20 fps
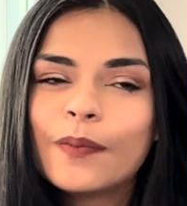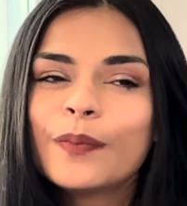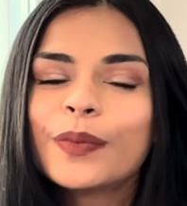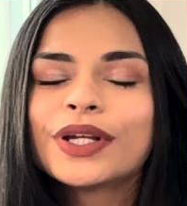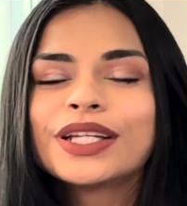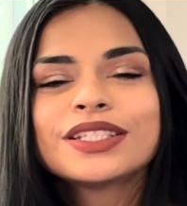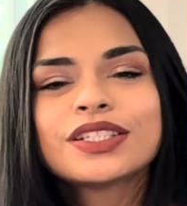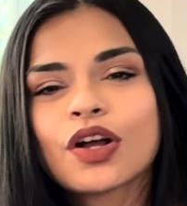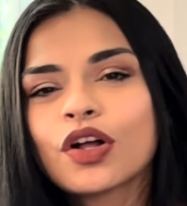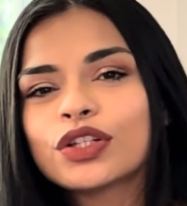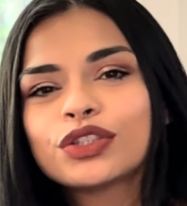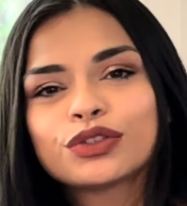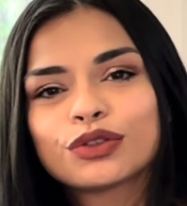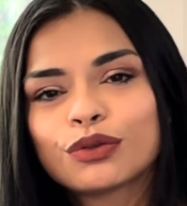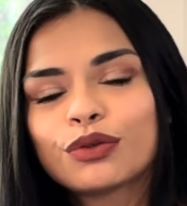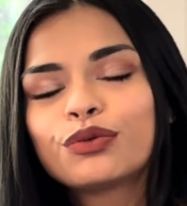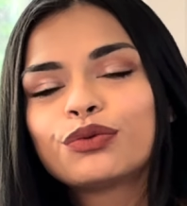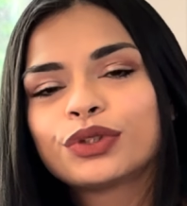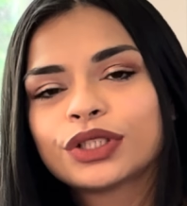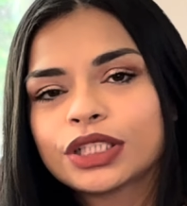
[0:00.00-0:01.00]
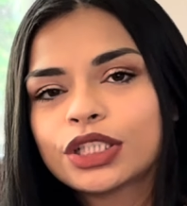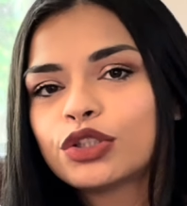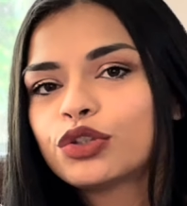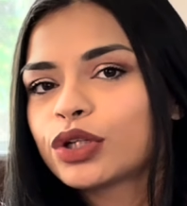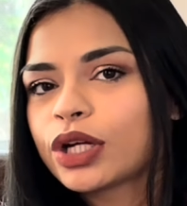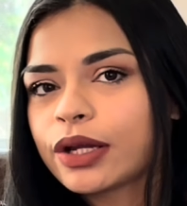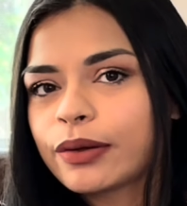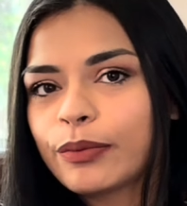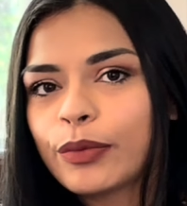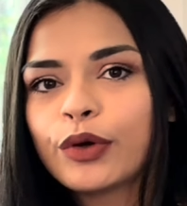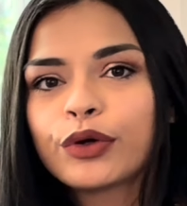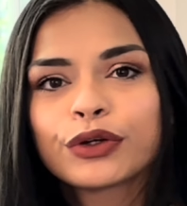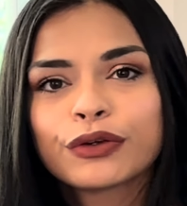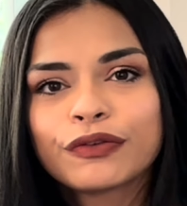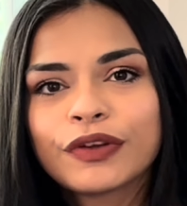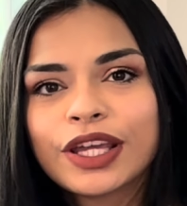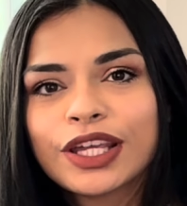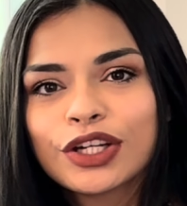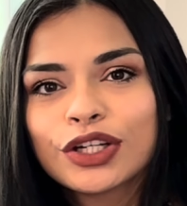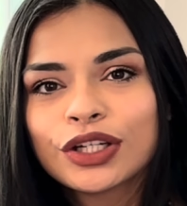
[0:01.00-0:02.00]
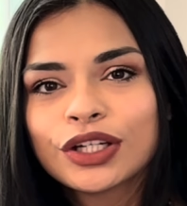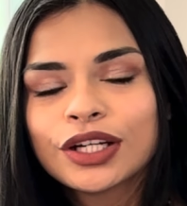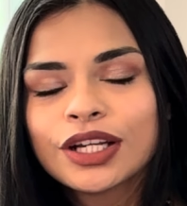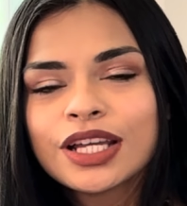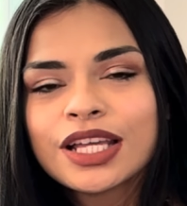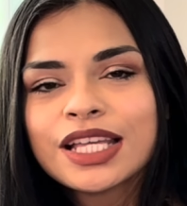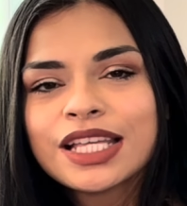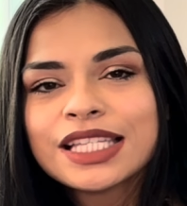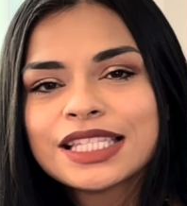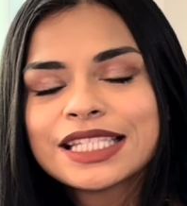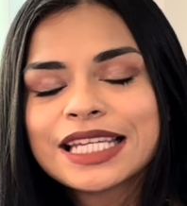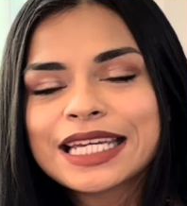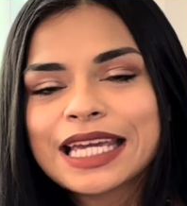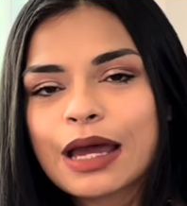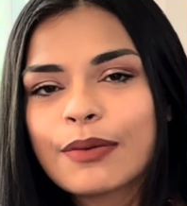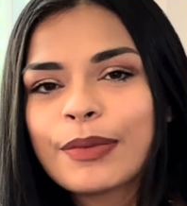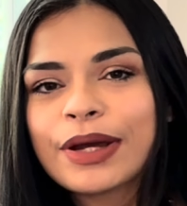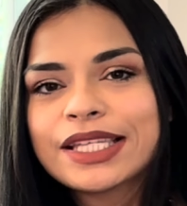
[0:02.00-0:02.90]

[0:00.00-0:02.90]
but it's also a really great motivator to get